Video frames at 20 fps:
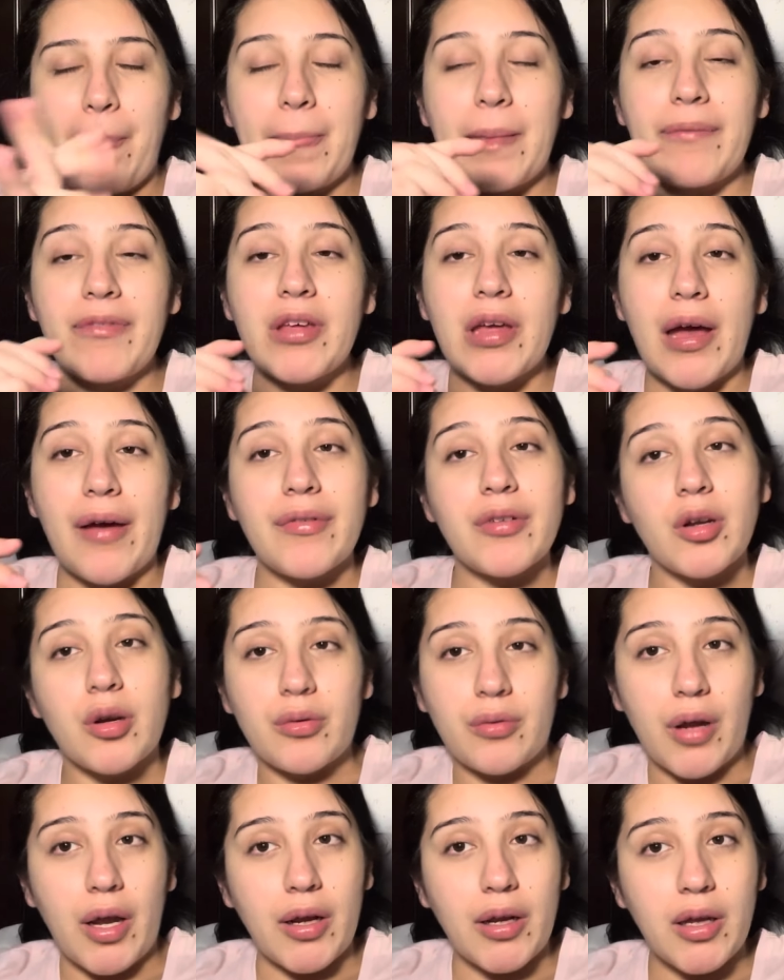If you haven't
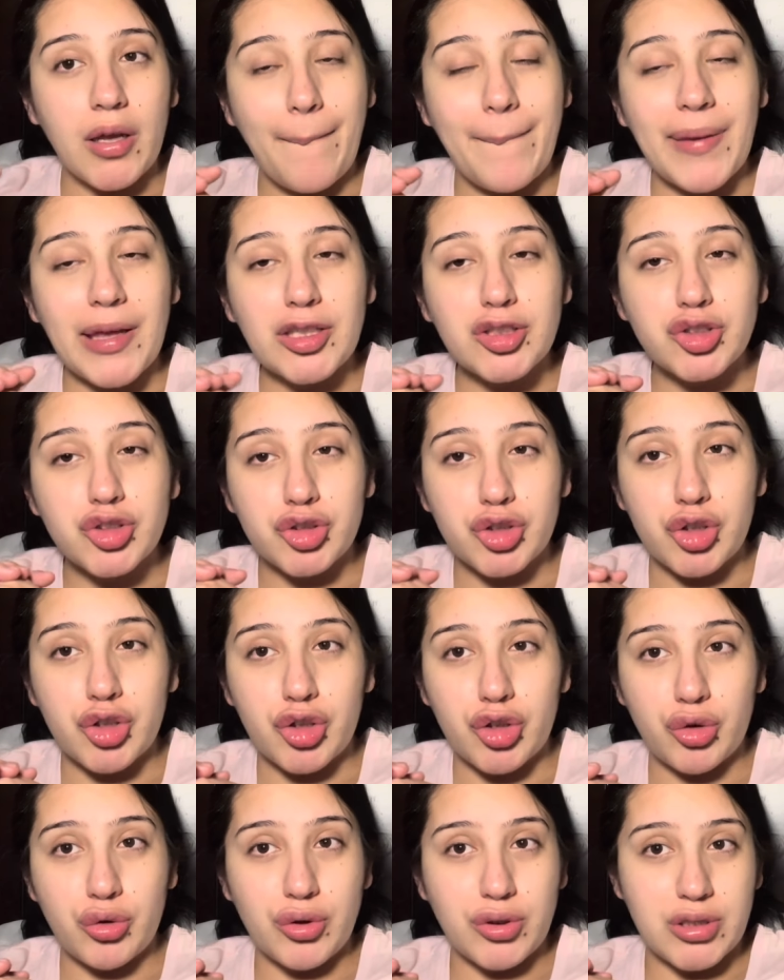already, make sure
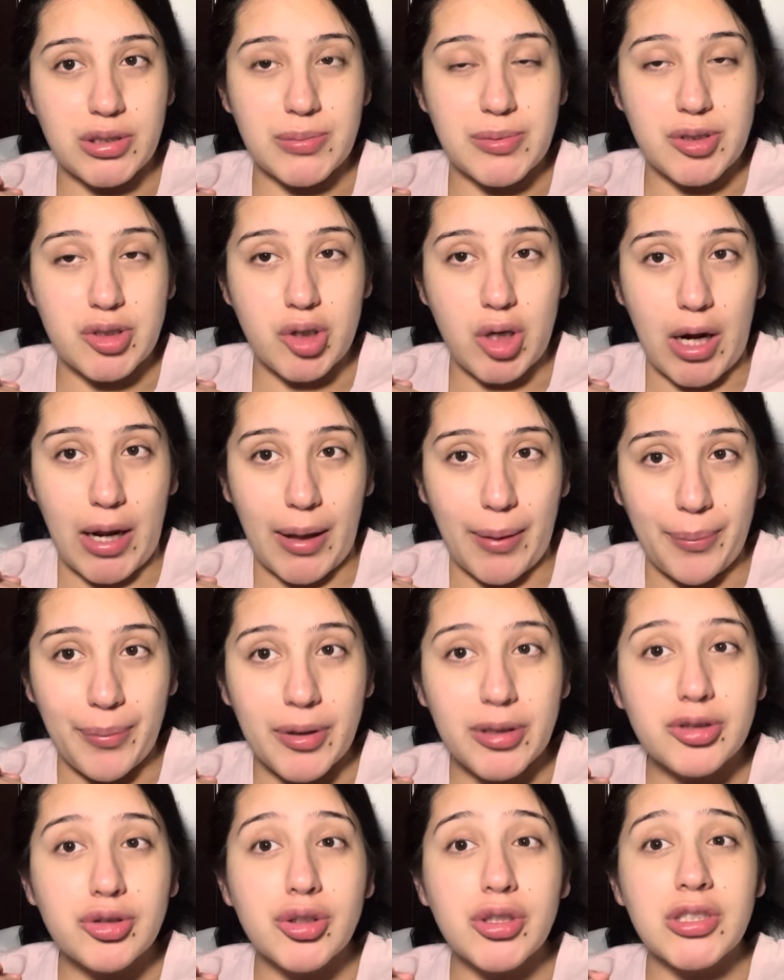you subscribe
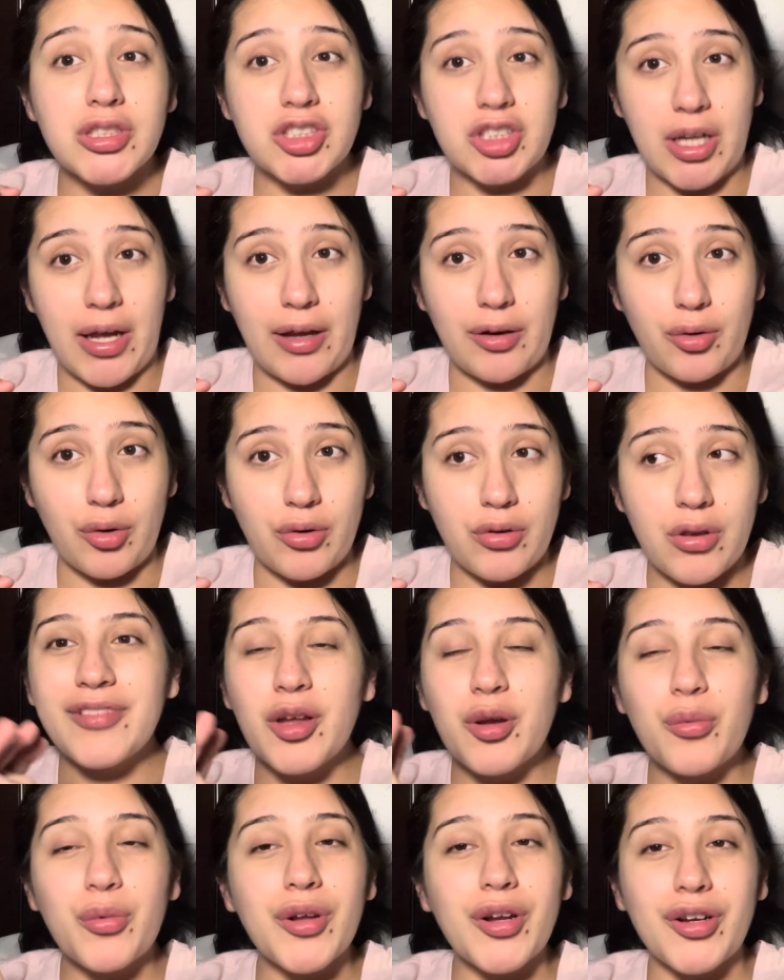to the channel.
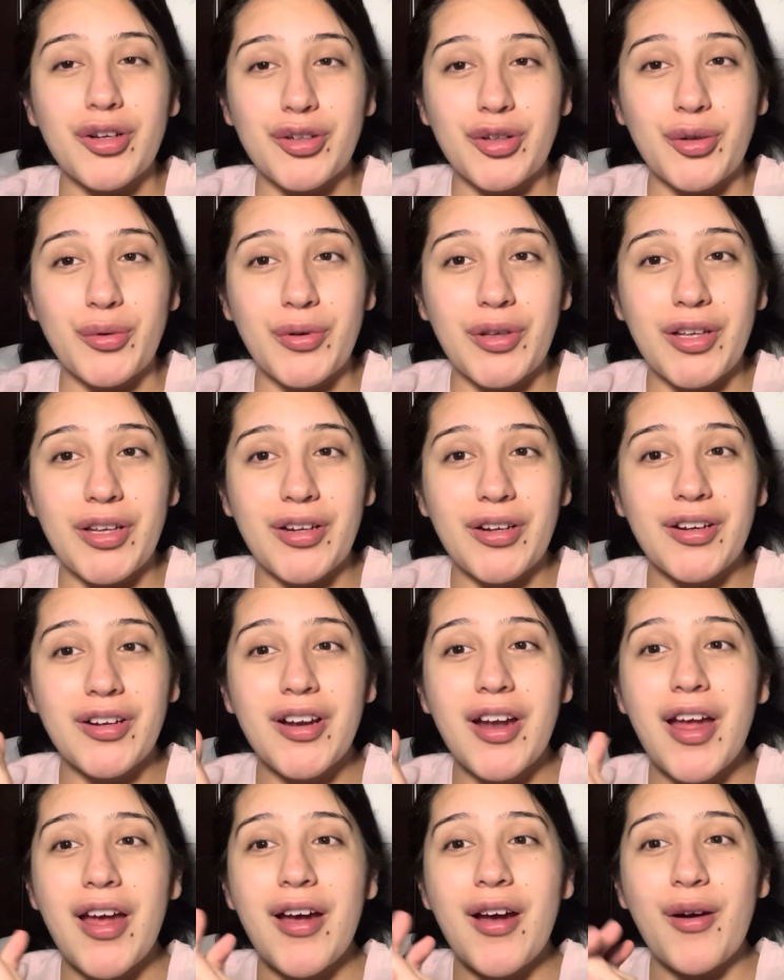We are new here.
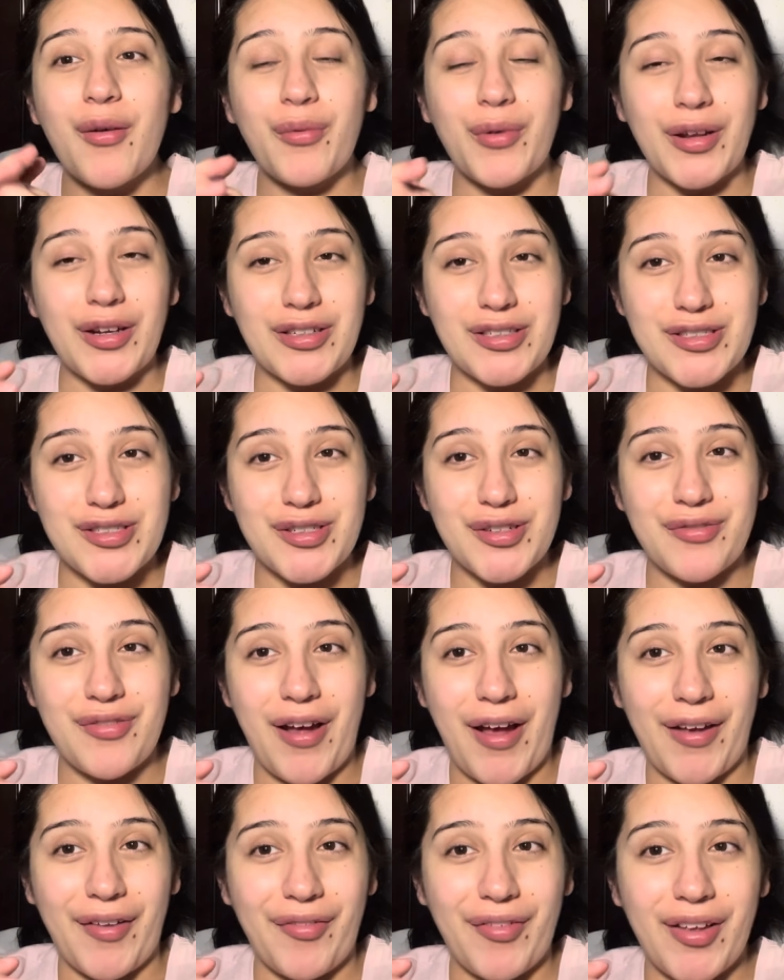We are
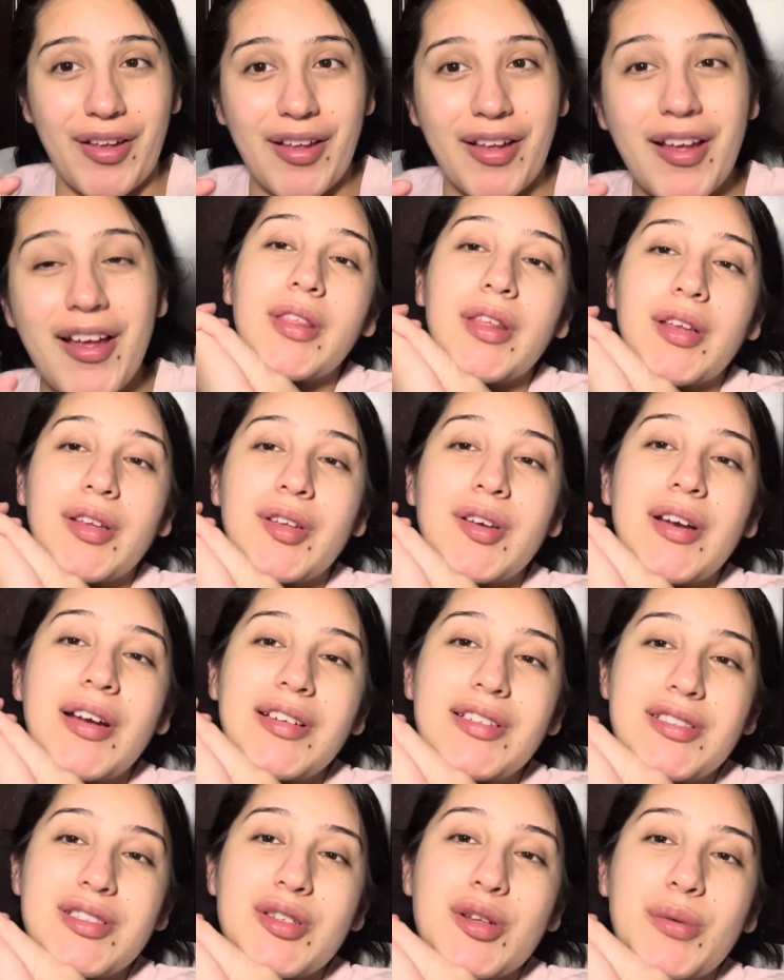surviving. Thank you
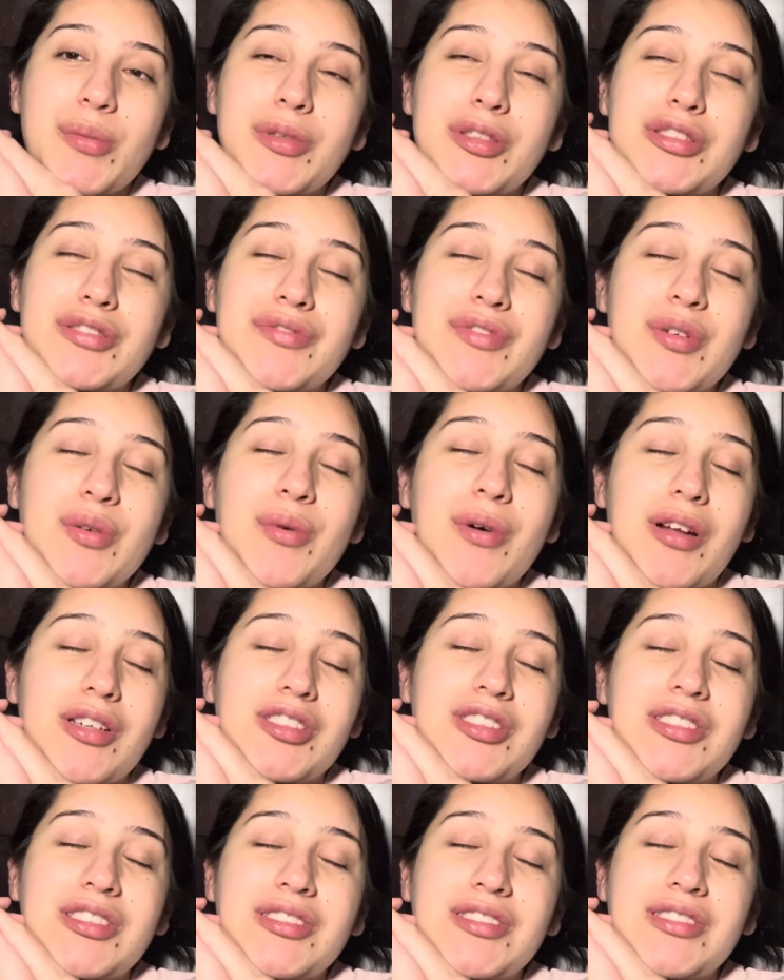guys so much for
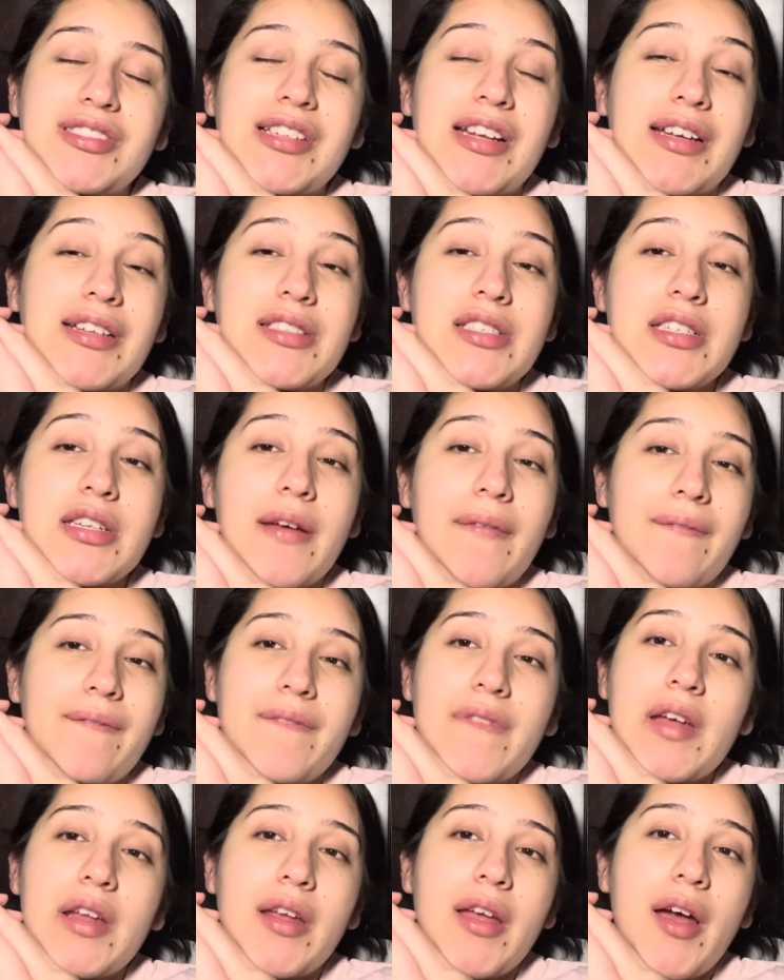watching today's
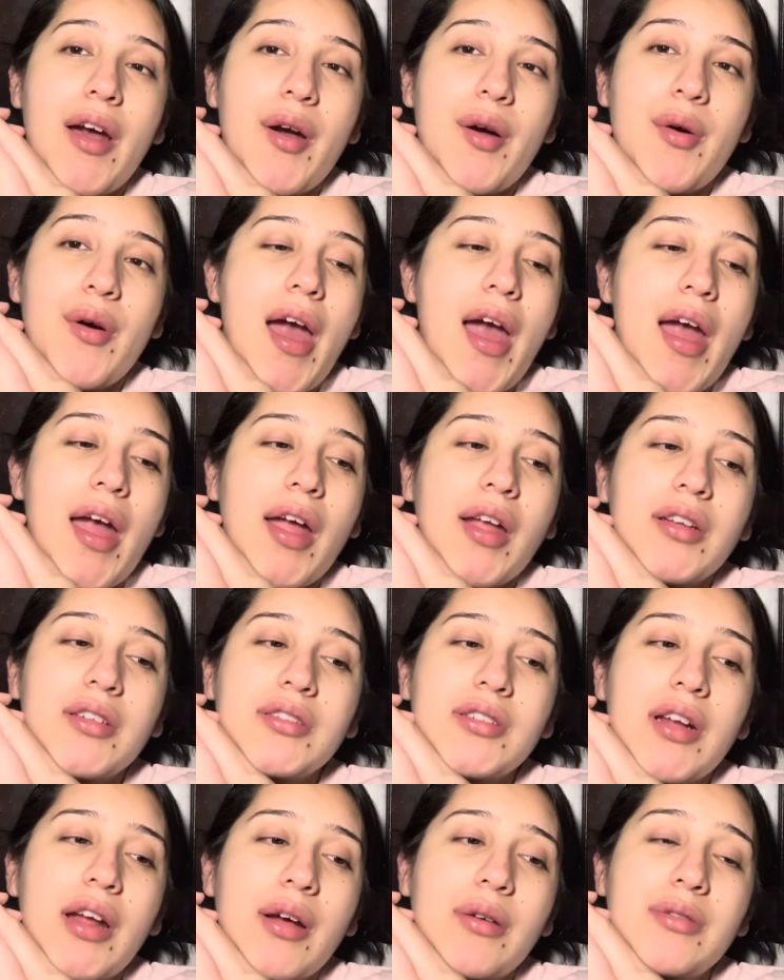video, and
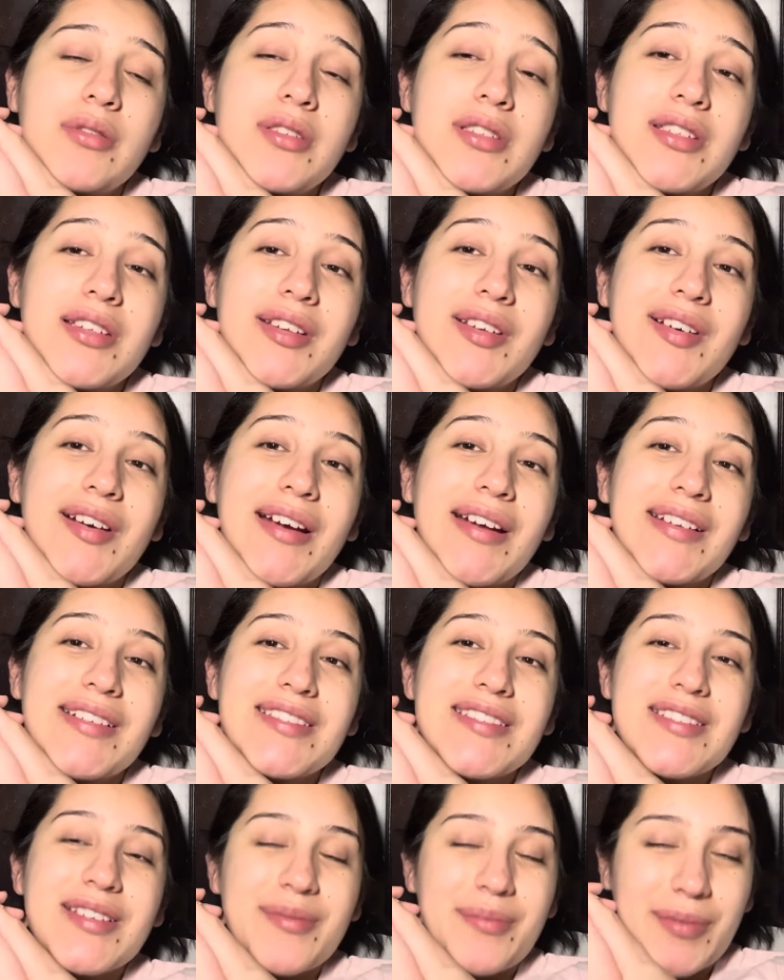I will see you
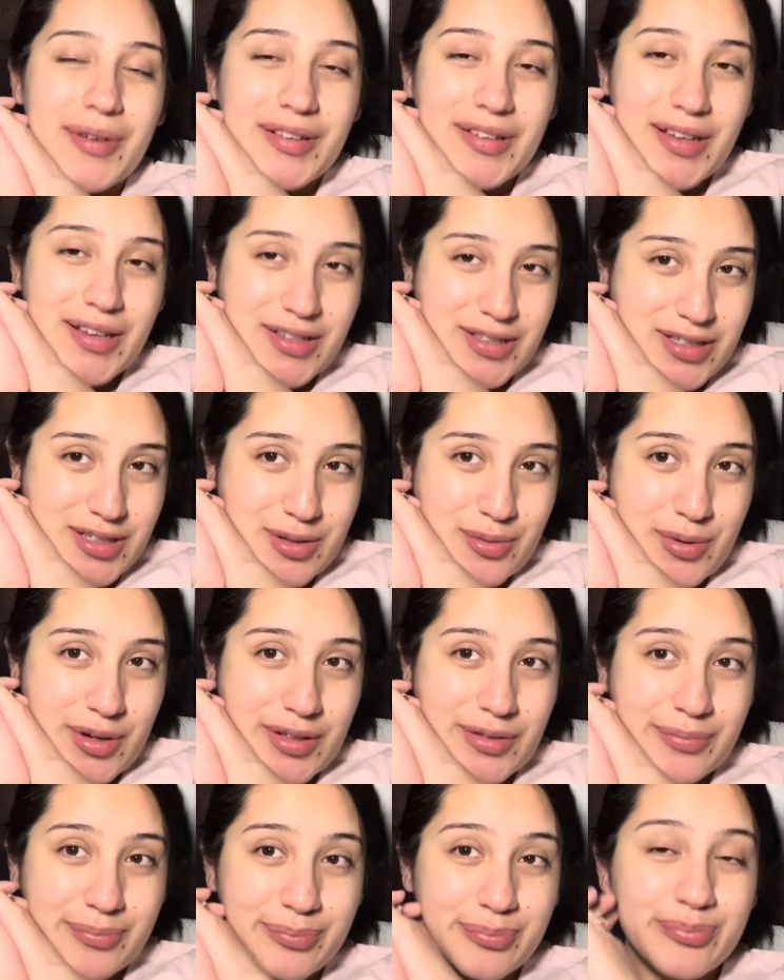guys in my next one.
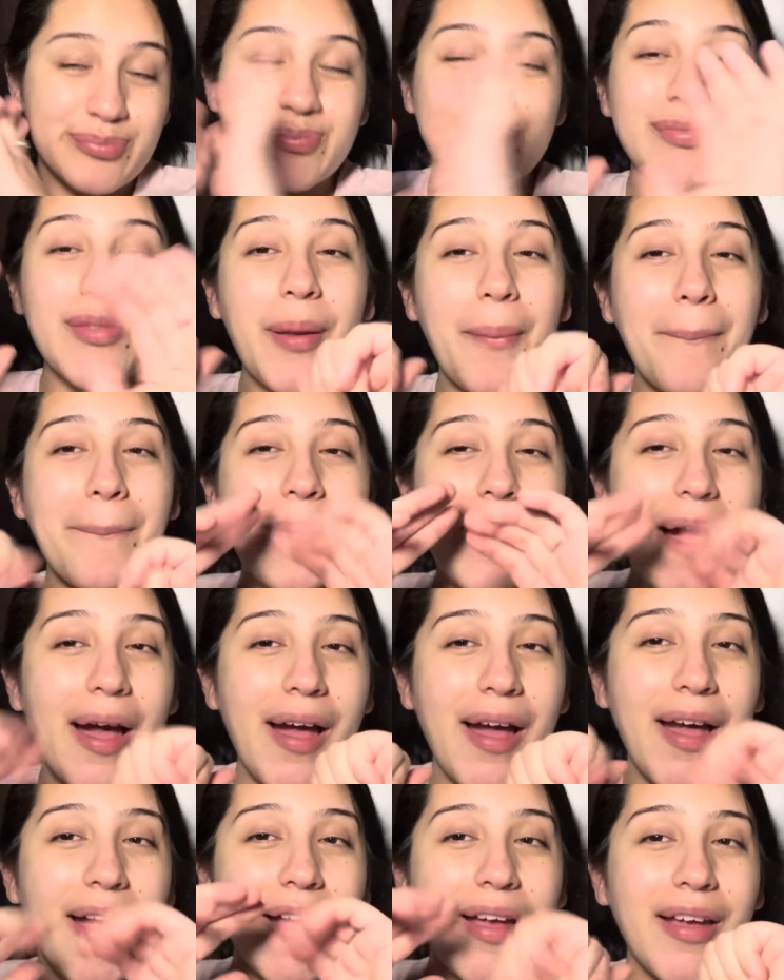
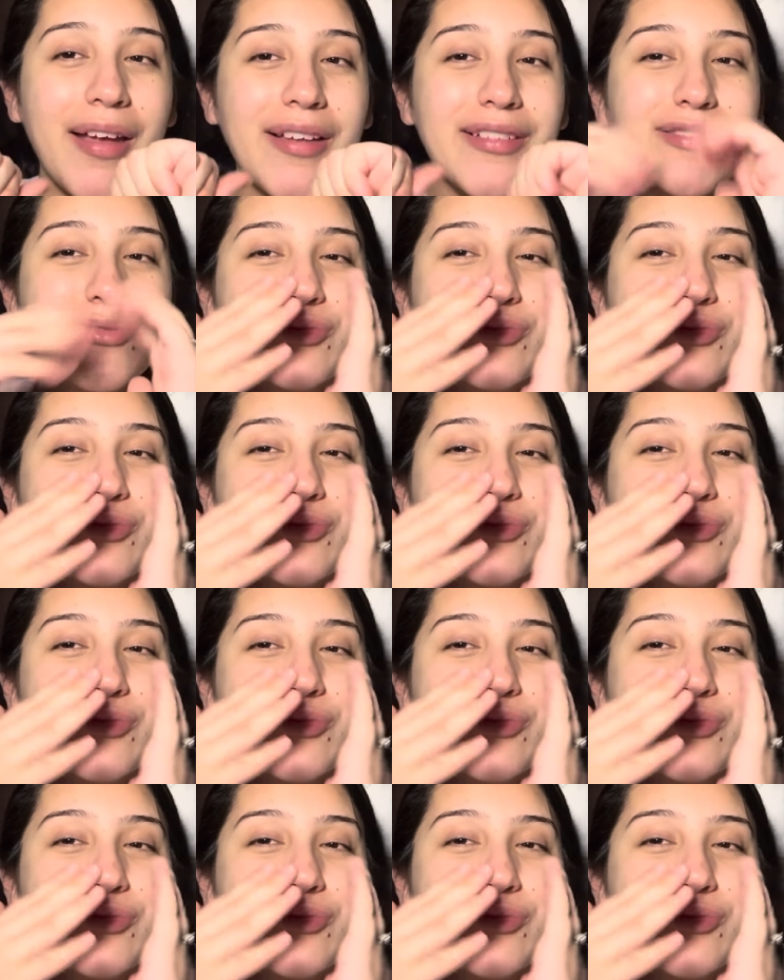Bye.